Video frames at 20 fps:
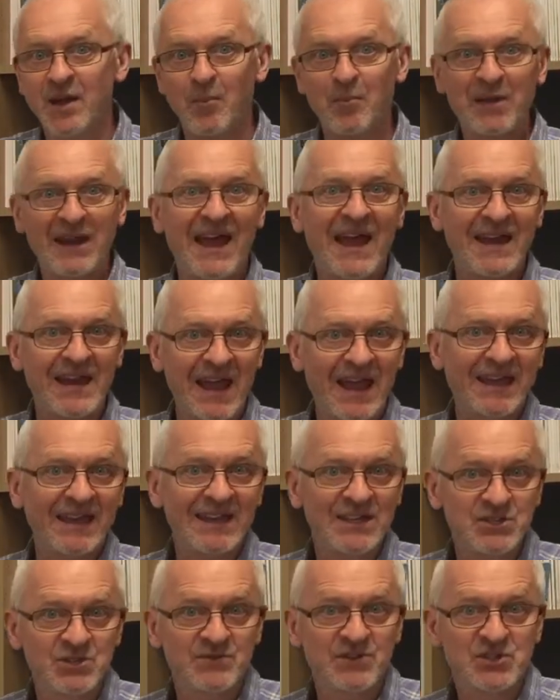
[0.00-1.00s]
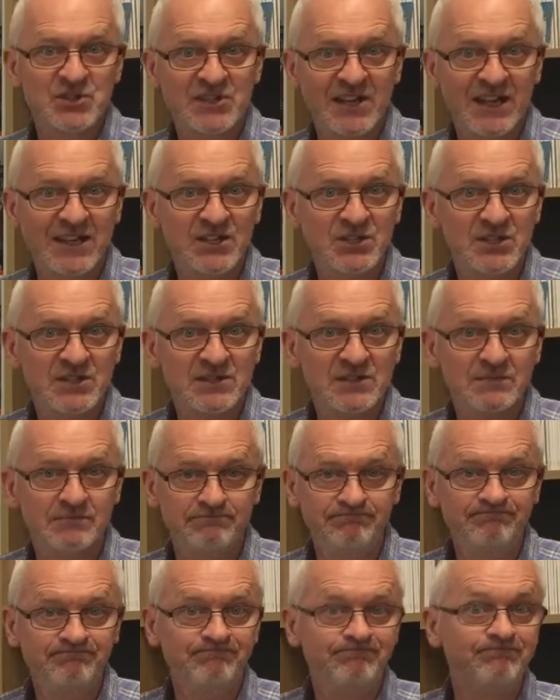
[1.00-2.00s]
plan out each of the stages,
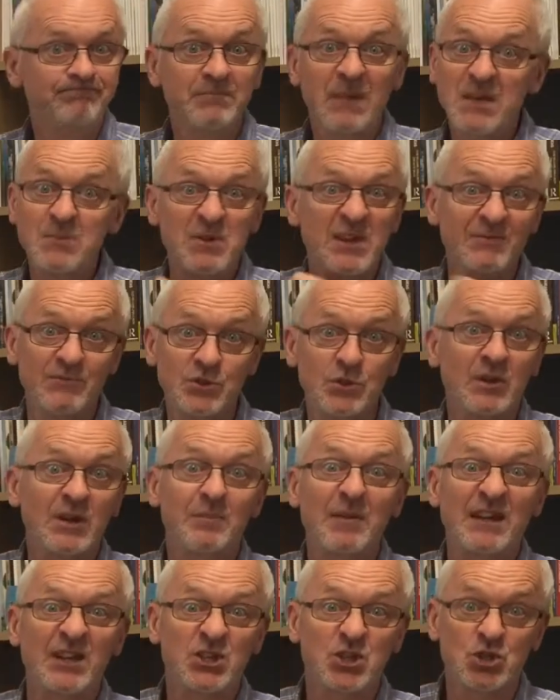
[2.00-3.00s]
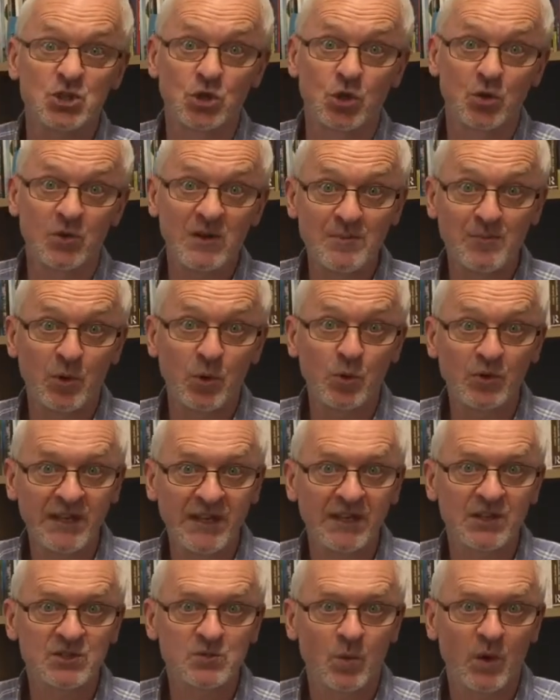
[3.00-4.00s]
maybe even doing a bit of
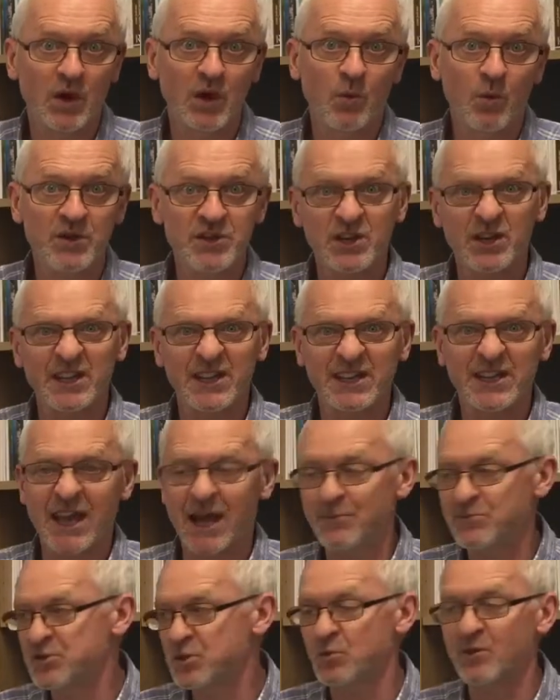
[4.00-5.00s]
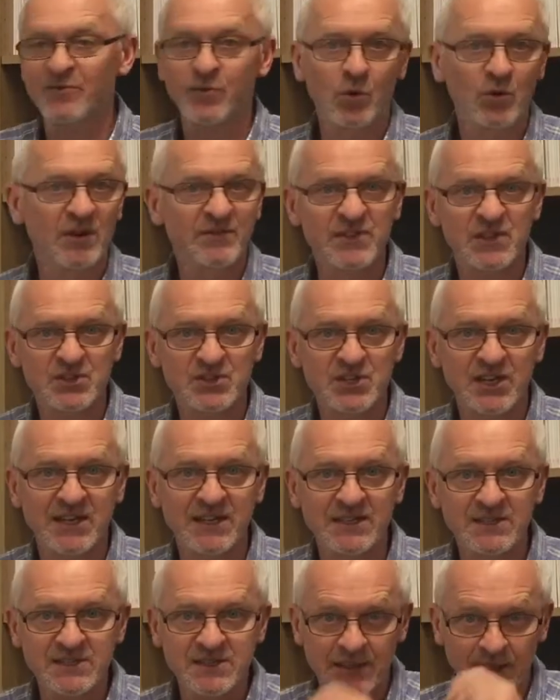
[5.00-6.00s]
storyboarding as well, what you're going to capture with all of your
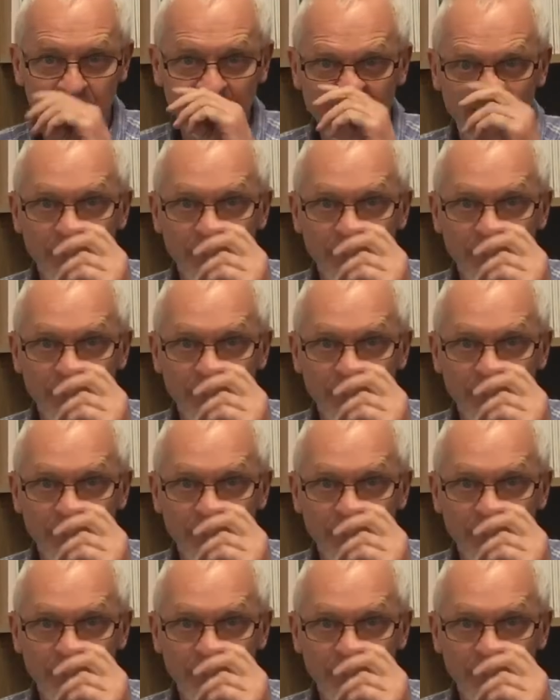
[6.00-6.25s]
scenes.